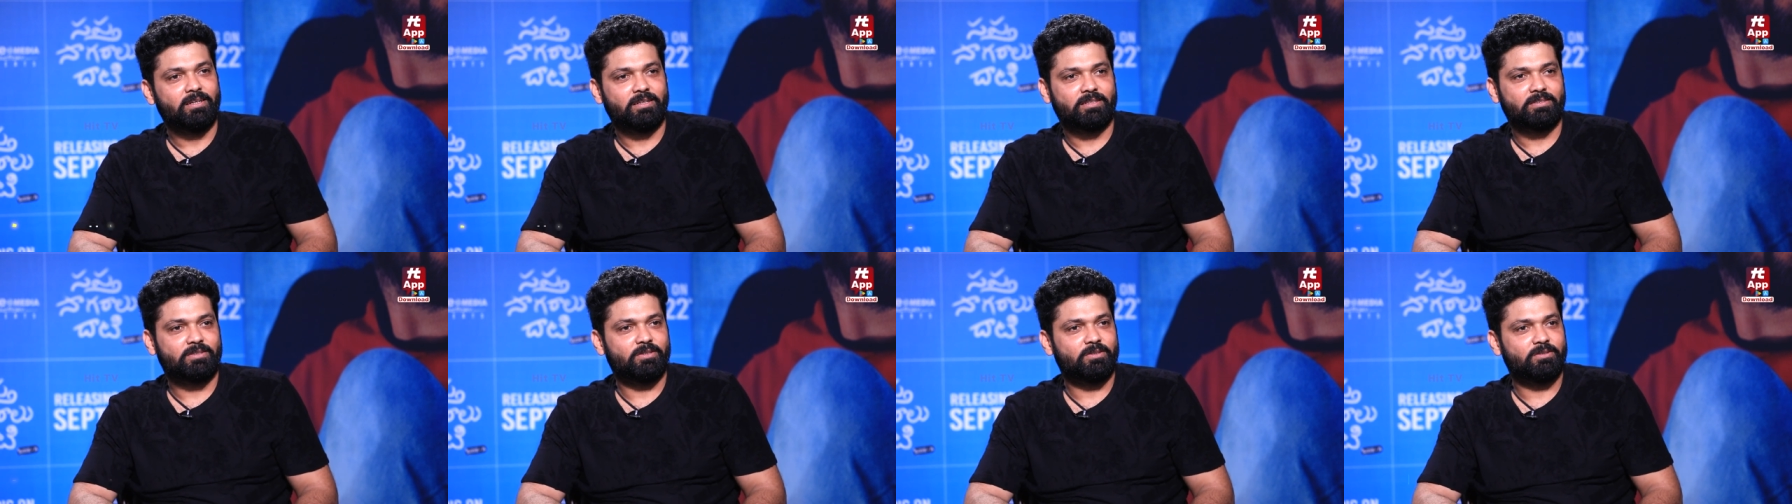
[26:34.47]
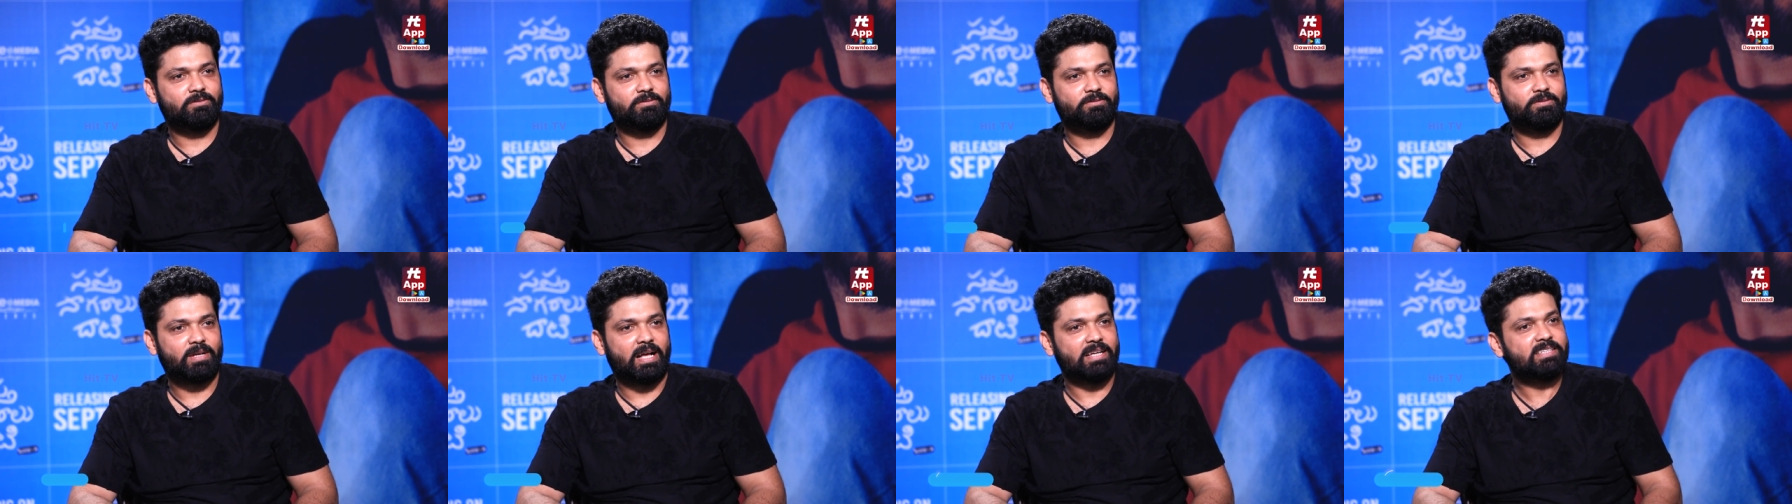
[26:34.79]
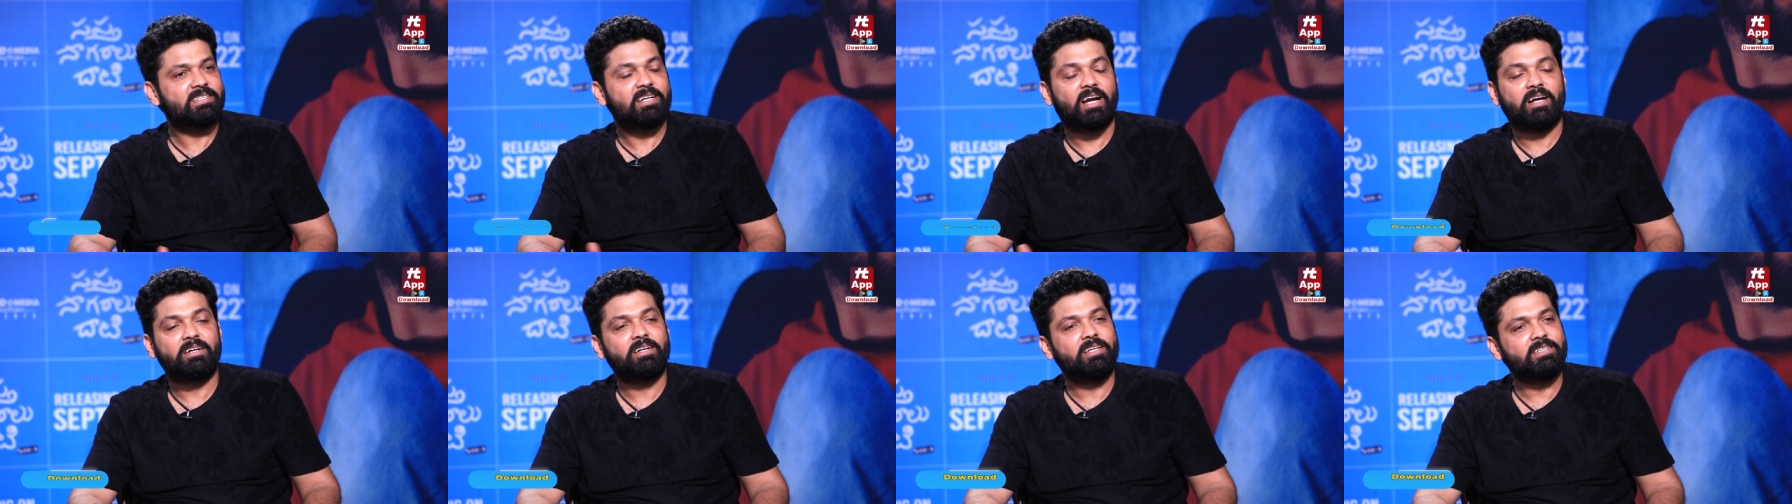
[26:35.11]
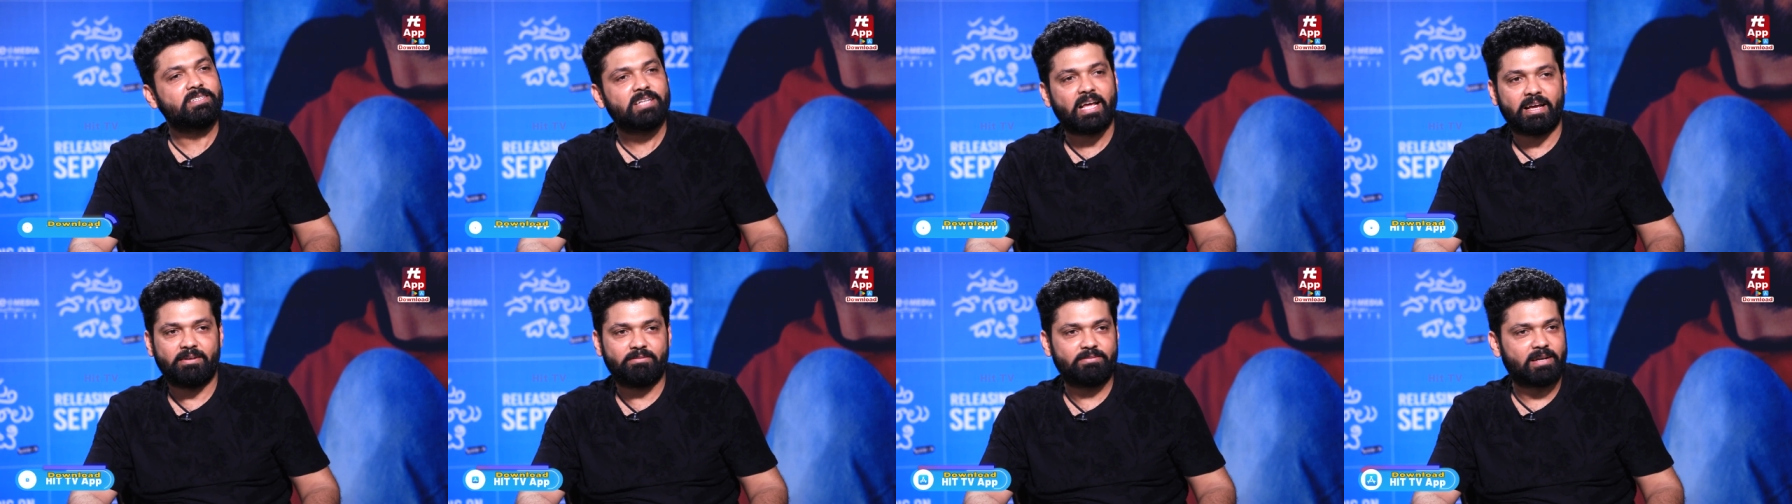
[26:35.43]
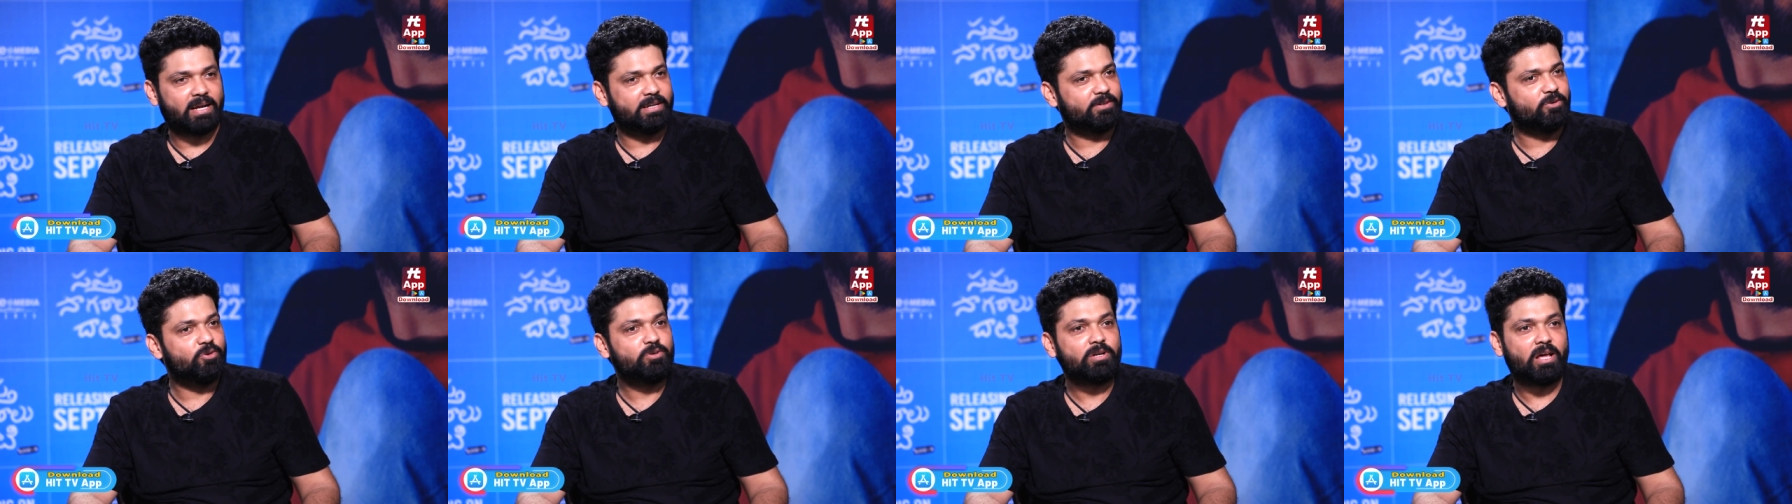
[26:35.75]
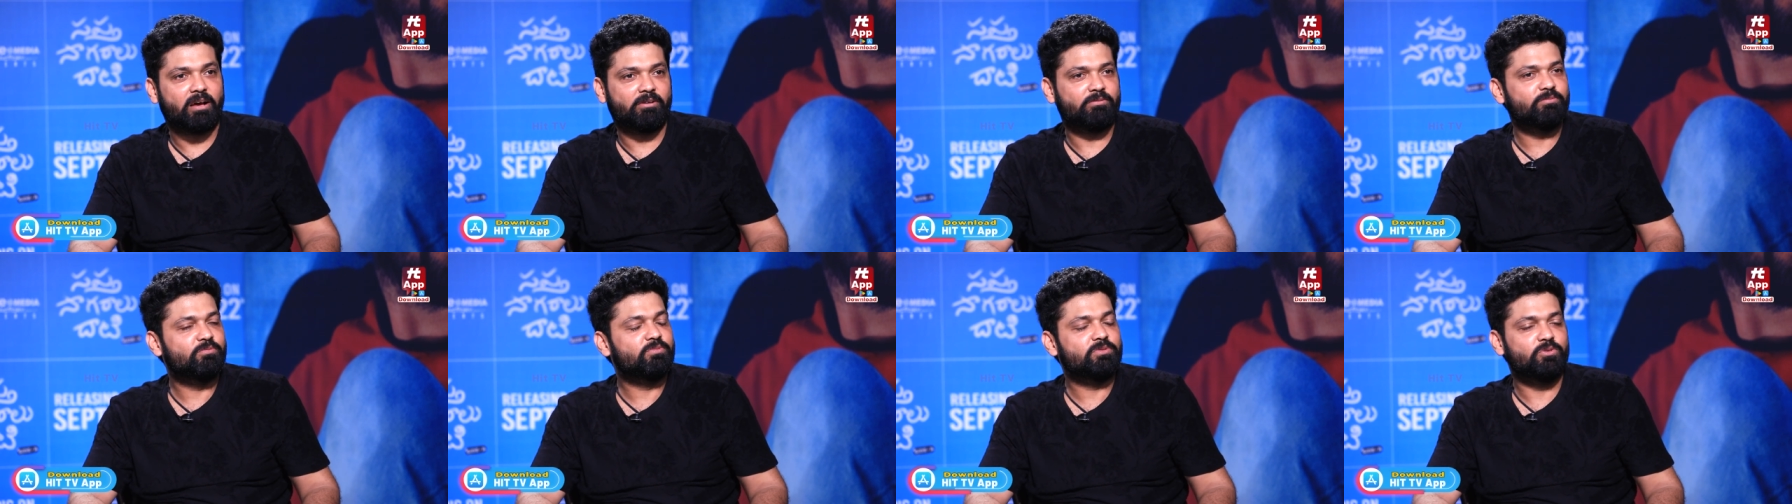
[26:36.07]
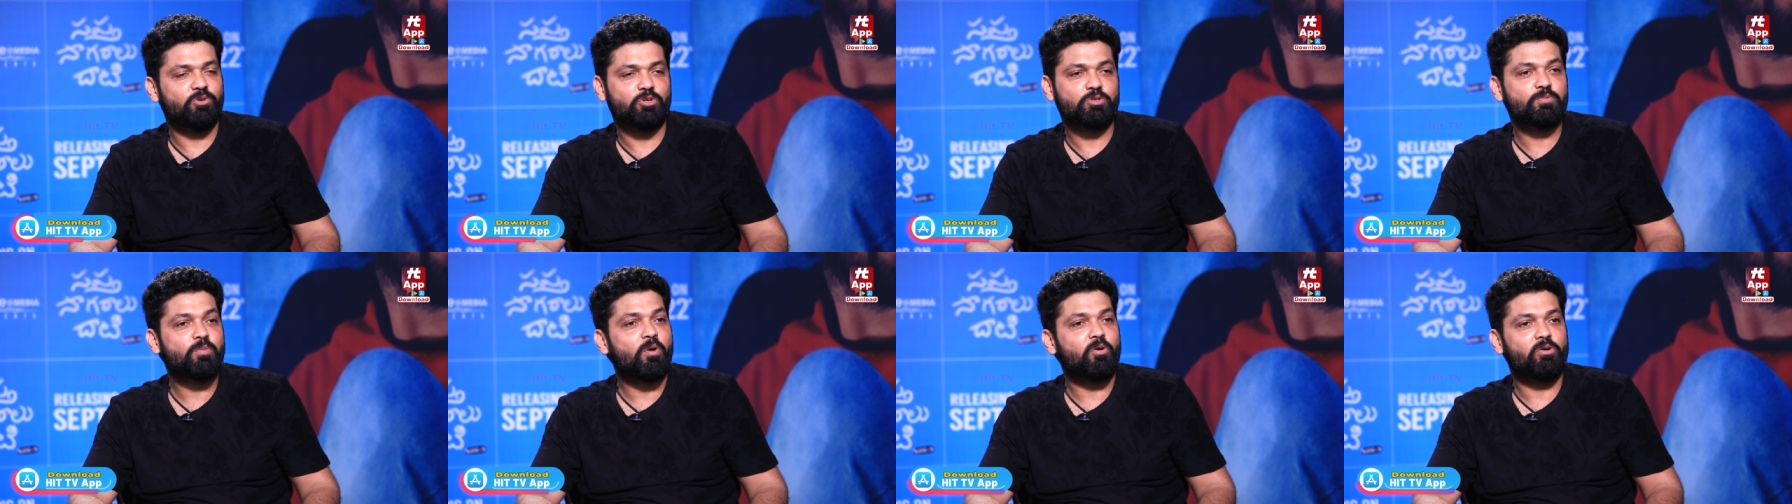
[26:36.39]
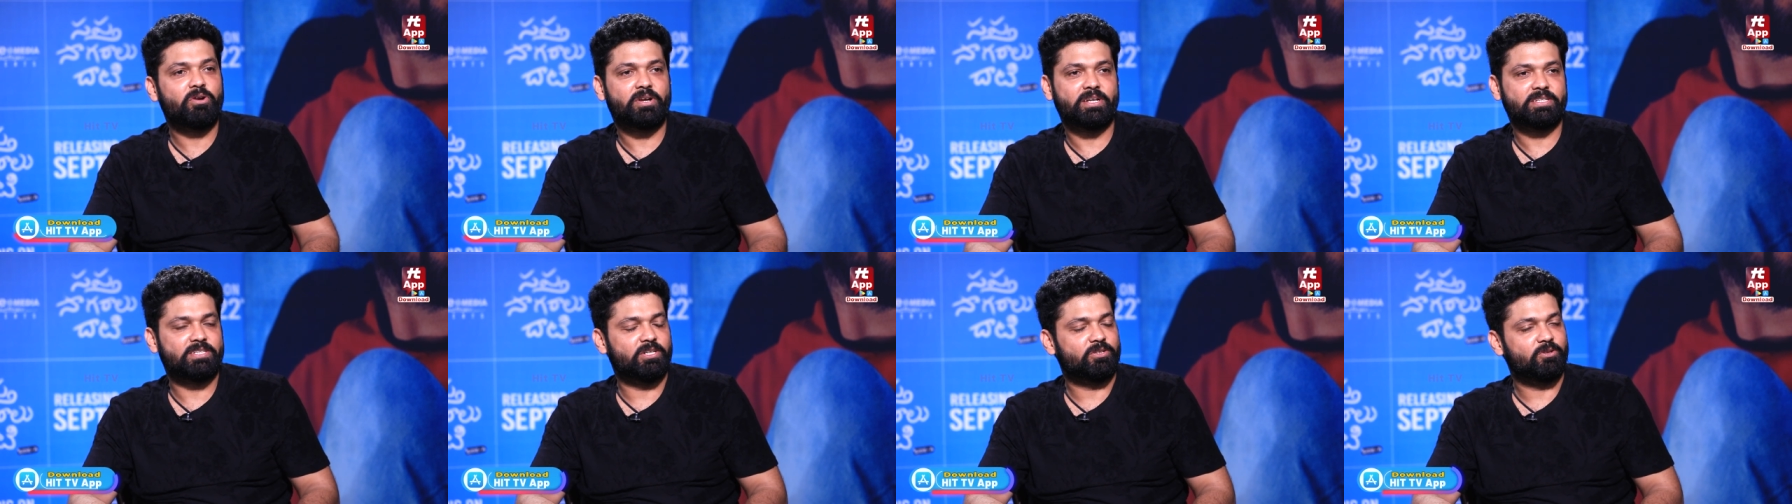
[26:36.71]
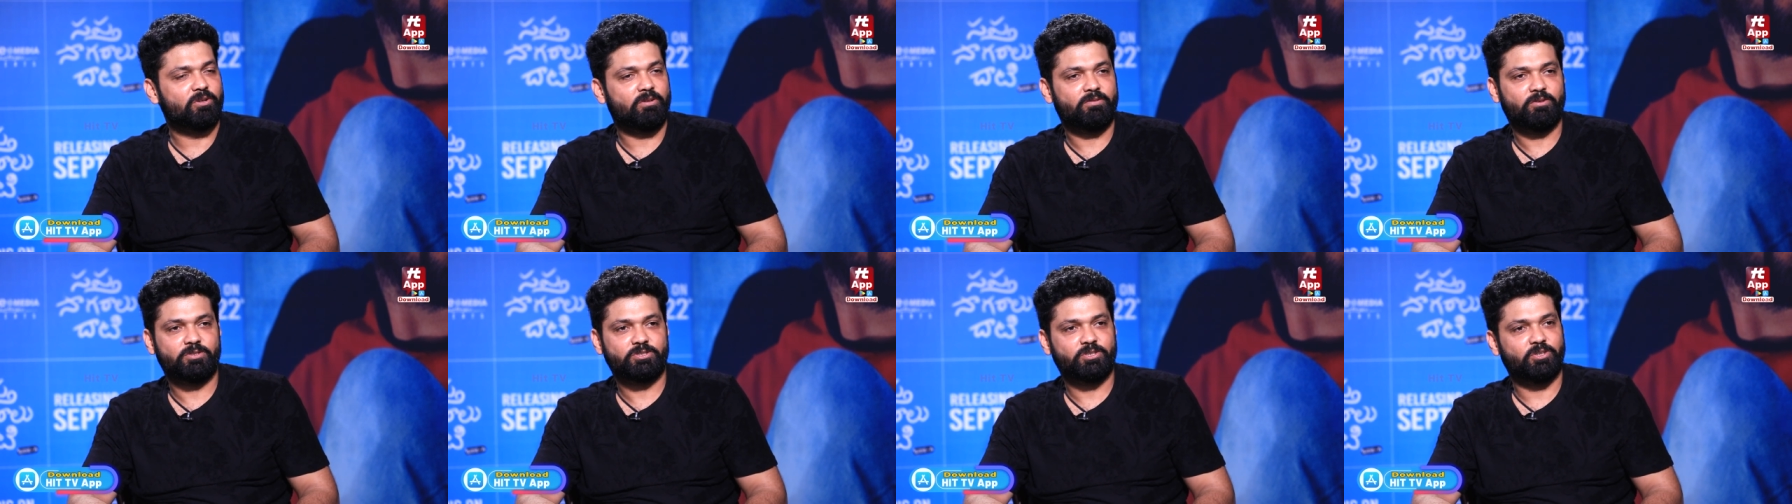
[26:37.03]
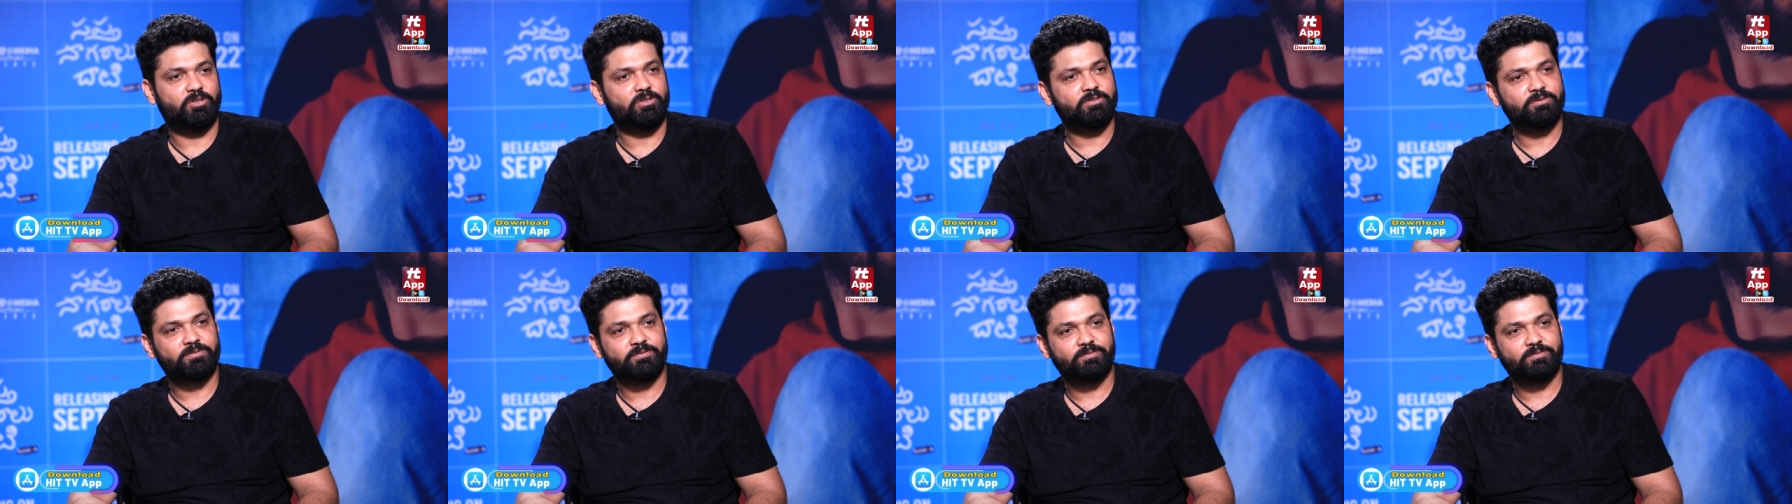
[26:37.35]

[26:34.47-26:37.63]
So, as an artist, I, I don't have those boundaries at all, for sure.